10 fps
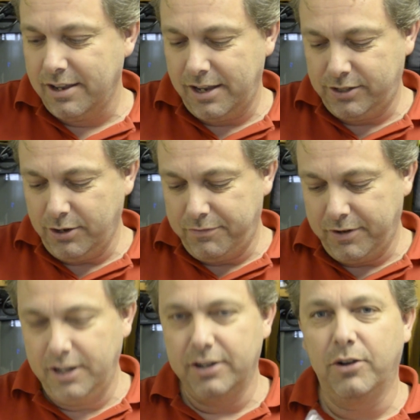It's so
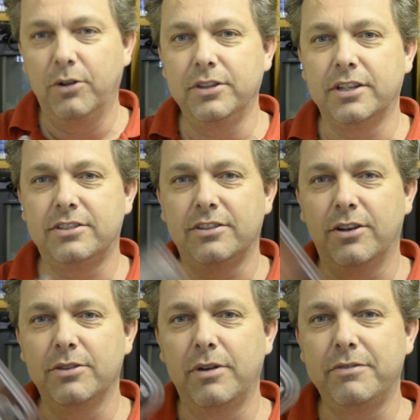funny to hold this
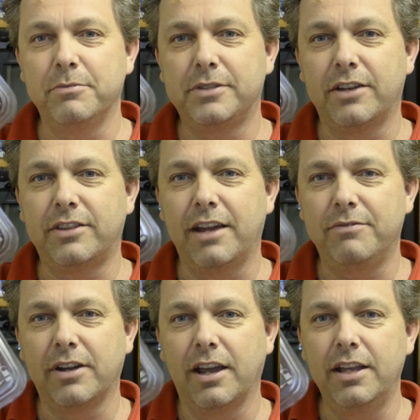all the way from South
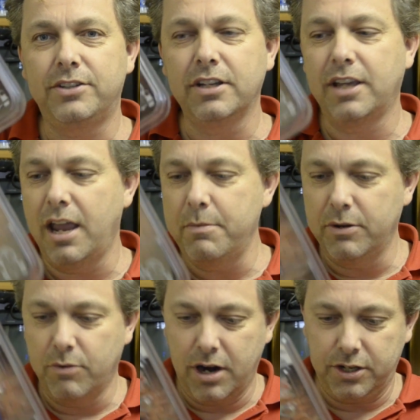Africa. It's a Game
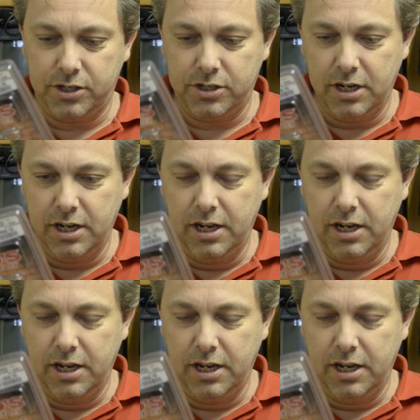& Watch.